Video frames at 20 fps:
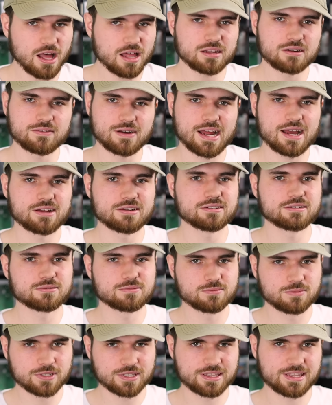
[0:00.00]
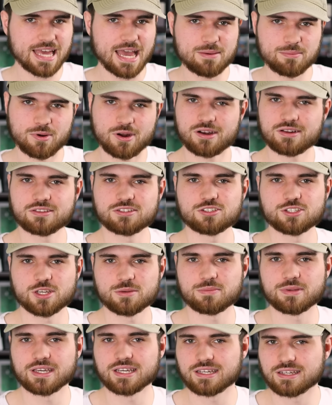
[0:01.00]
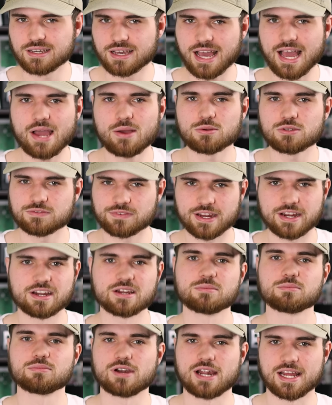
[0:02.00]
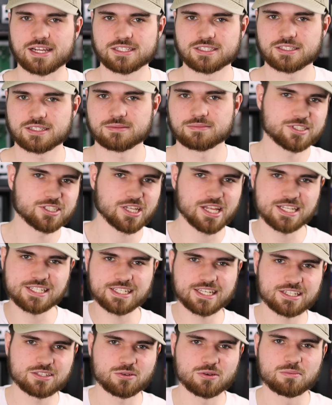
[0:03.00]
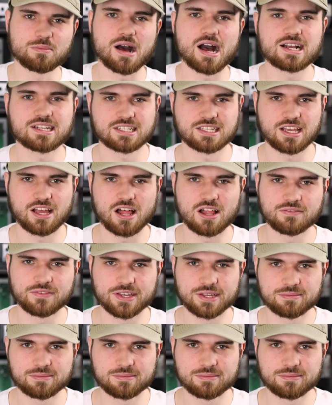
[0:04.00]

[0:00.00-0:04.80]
All around, with that part of the shipping, I was very impressed. So let's get to unboxing all of